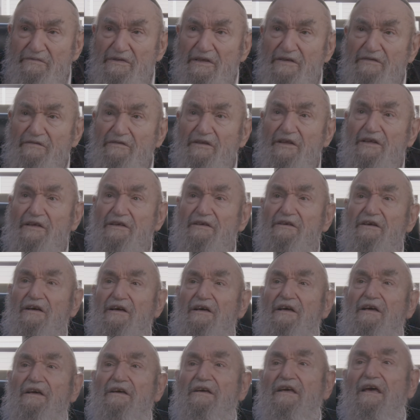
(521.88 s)
of the thing,
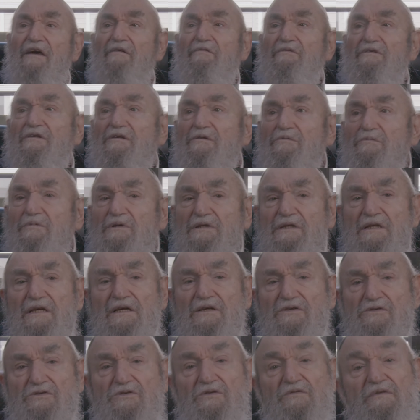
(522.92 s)
gave it to with
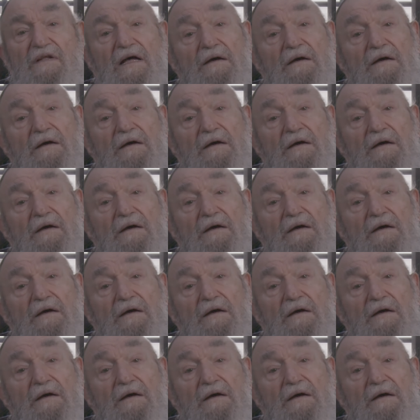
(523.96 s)
this. So